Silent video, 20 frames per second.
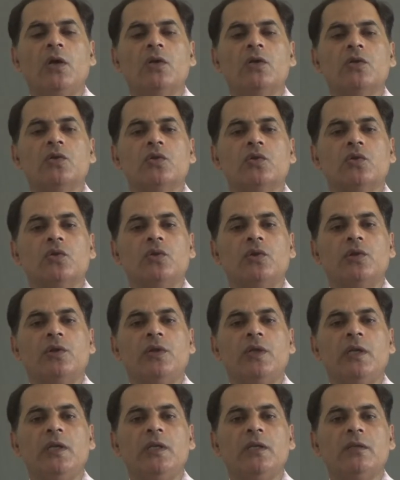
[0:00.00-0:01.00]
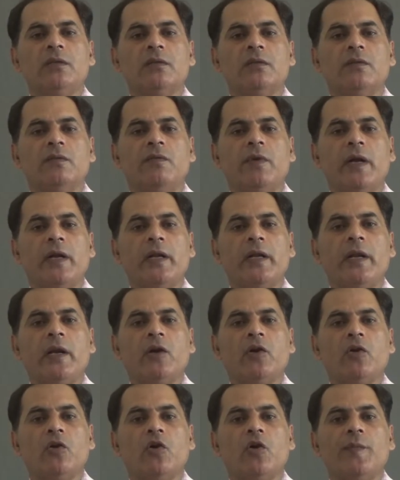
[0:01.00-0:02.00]
So these 1
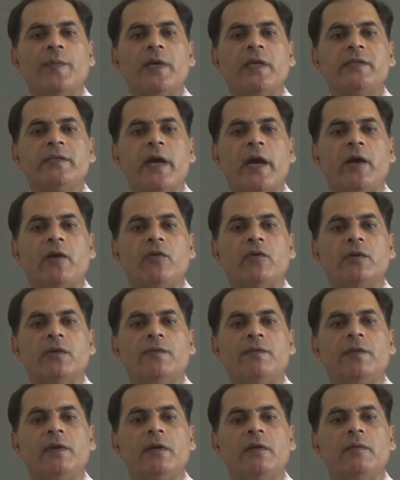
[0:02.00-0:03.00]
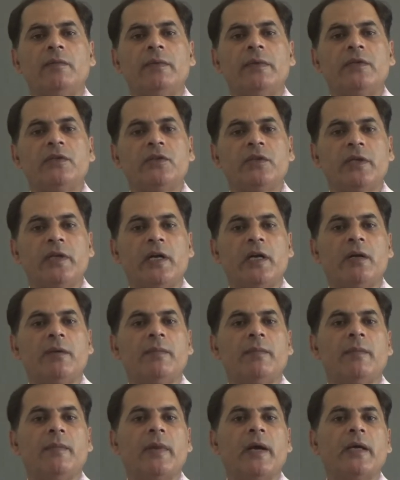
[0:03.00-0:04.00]
electron of each hydrogen will be
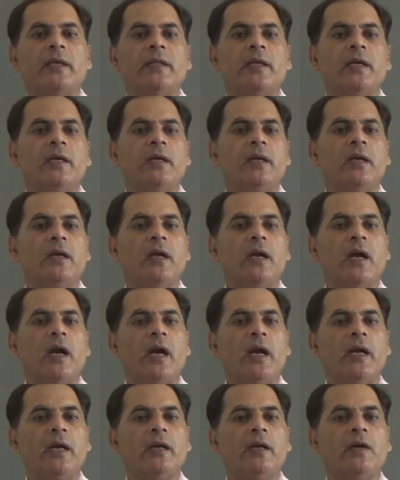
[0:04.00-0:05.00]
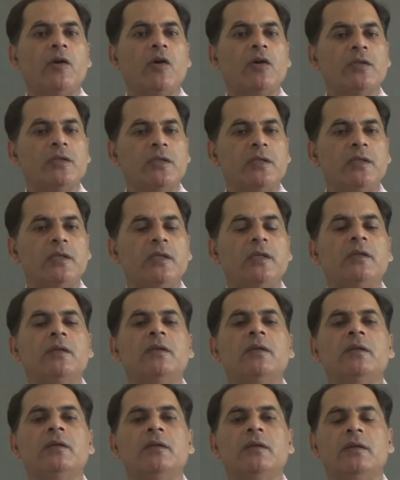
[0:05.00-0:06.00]
shared by the
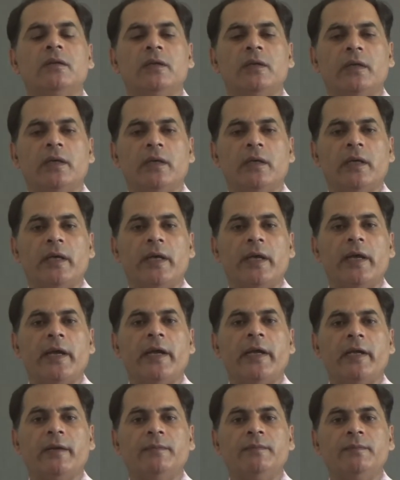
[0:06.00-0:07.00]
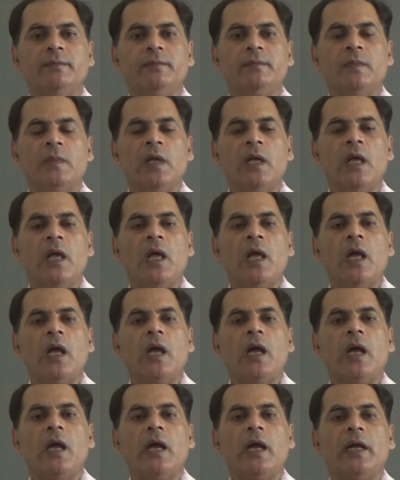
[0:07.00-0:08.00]
oxygen atom,
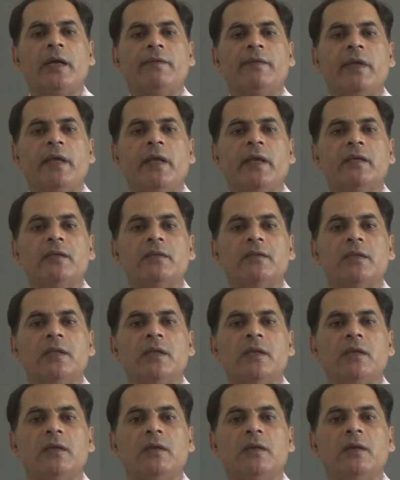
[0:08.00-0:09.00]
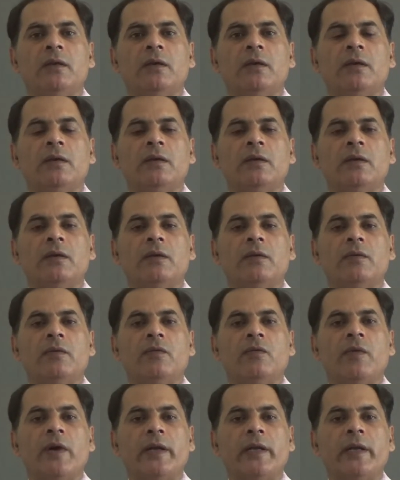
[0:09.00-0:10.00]
and we can see
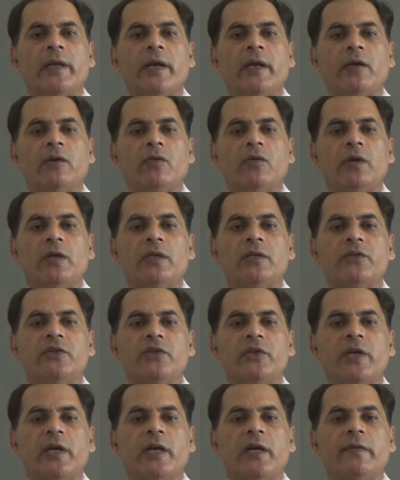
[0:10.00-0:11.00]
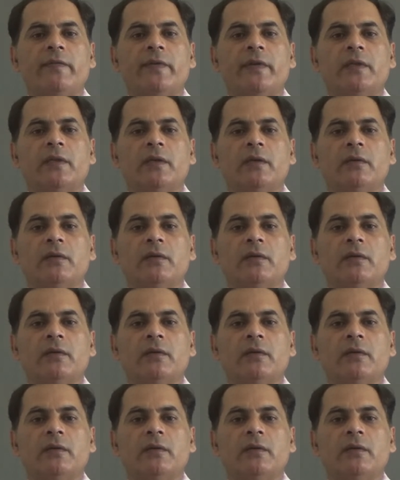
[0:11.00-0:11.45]
1 electron is shared with